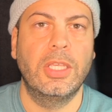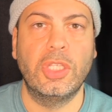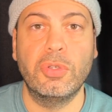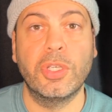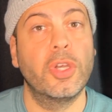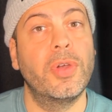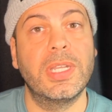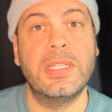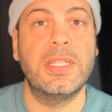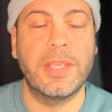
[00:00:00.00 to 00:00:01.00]
You can go into
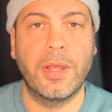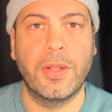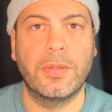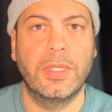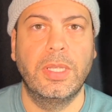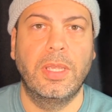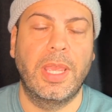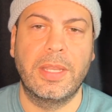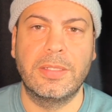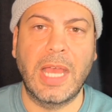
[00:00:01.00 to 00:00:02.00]
detail
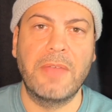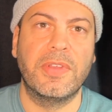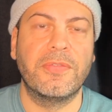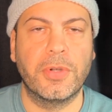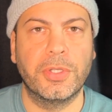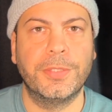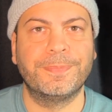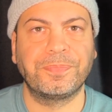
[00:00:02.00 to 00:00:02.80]
and dive in further.